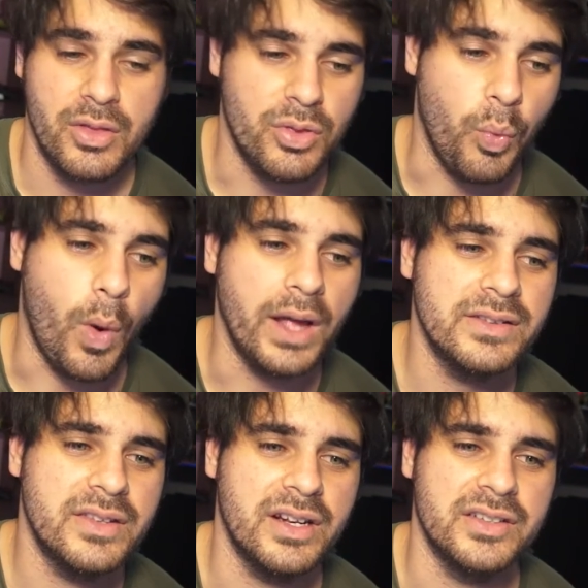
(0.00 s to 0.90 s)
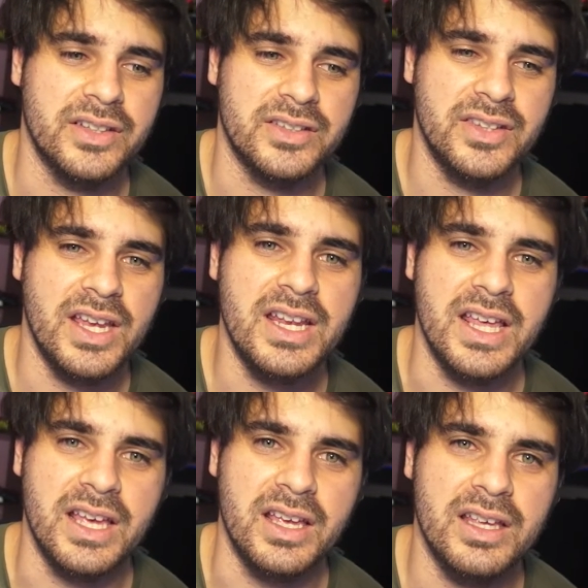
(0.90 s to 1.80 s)
The ones that are
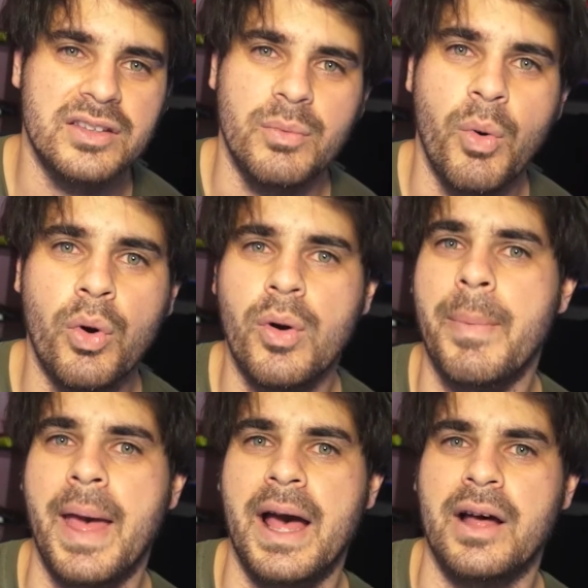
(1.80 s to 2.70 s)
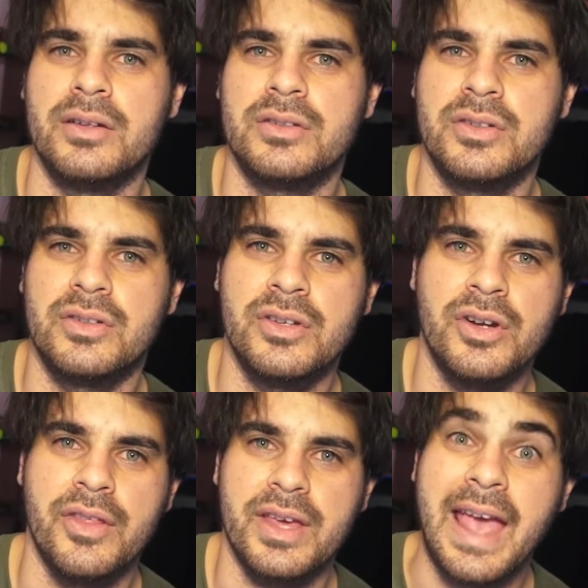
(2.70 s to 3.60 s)
succeeding, is it more about
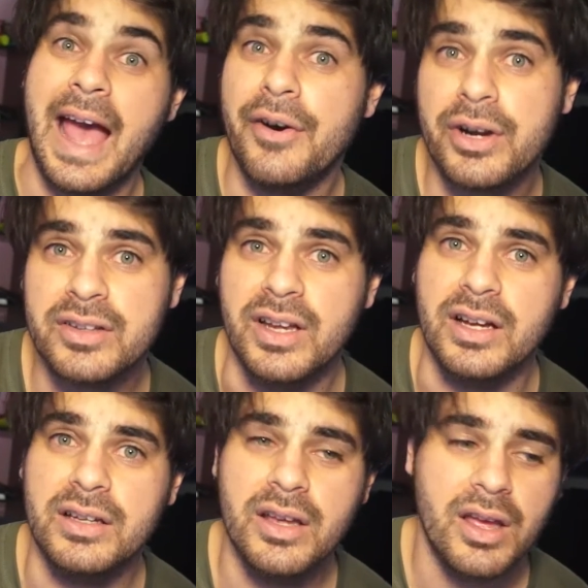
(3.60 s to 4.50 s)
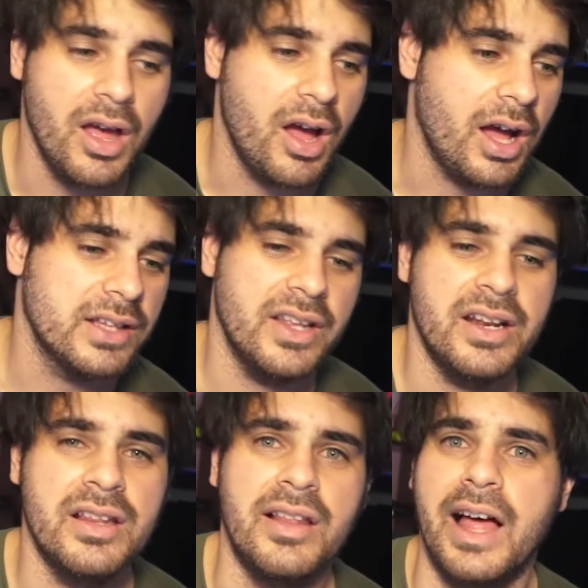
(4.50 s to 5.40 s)
the character? I said
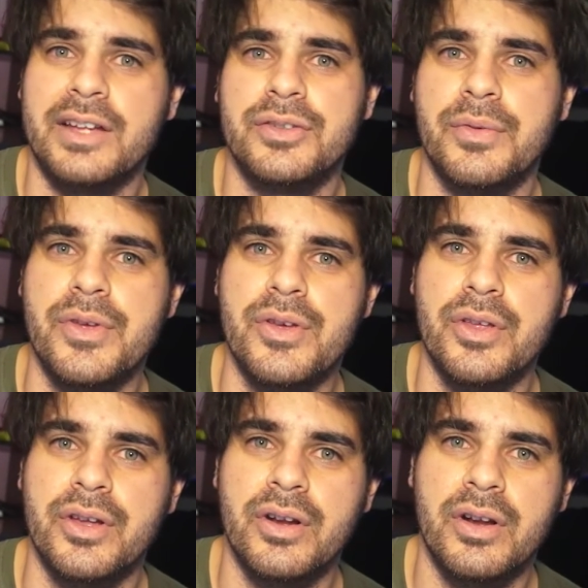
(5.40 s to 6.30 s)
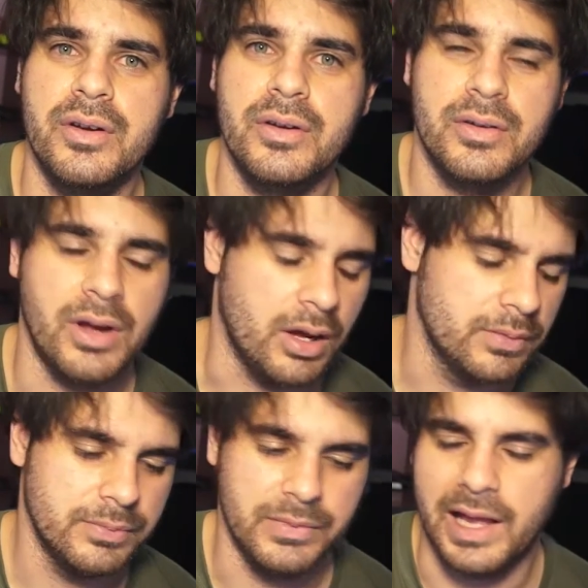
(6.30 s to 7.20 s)
in the last review that
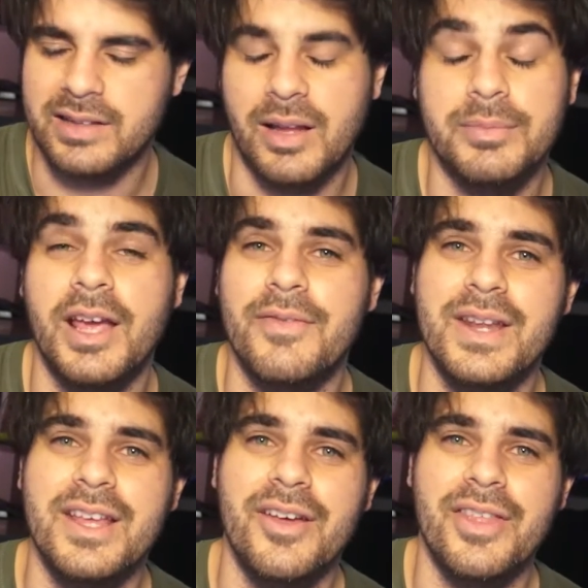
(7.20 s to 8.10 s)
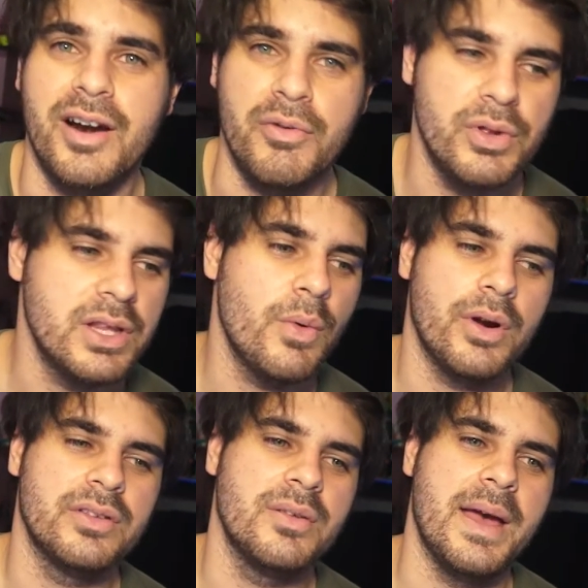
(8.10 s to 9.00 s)
last update video that I really
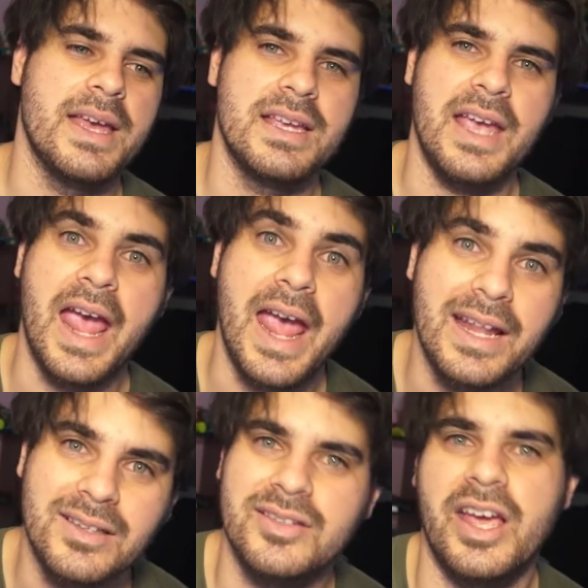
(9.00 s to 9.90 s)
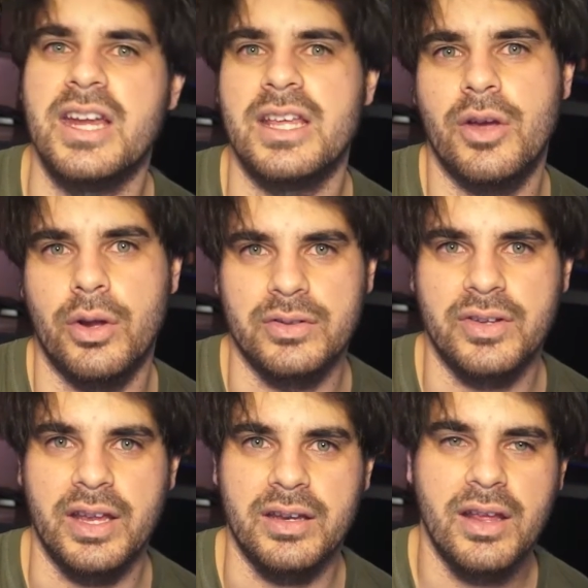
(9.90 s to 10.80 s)
wanted to make entertaining
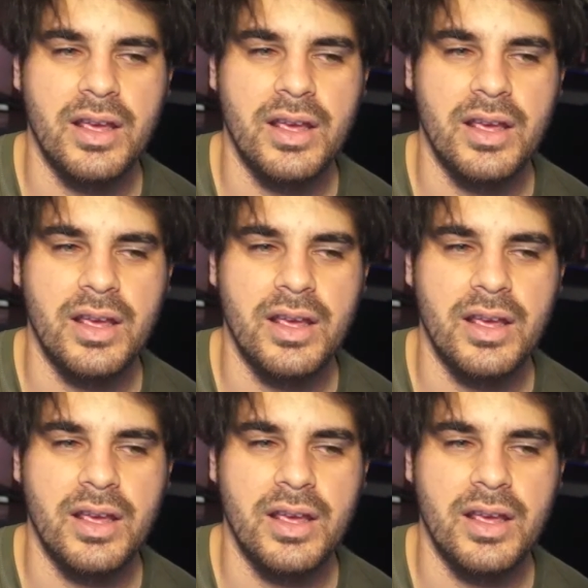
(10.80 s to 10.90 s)
content.